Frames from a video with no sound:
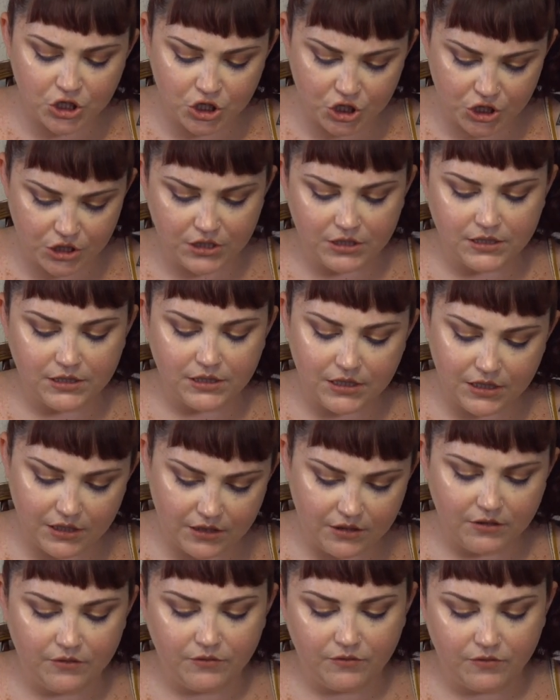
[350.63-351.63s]

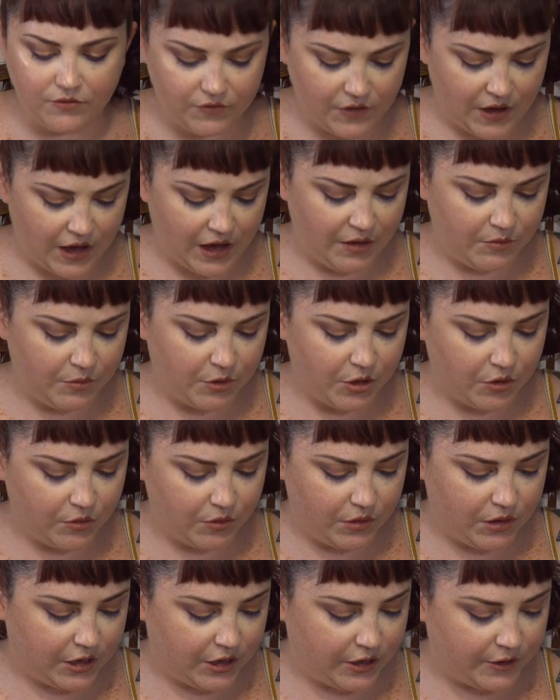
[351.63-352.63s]
cheesy vibe
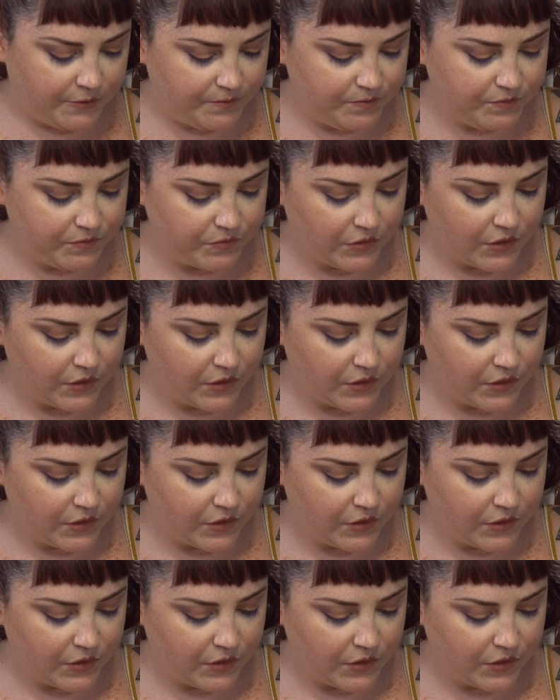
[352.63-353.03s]
going on.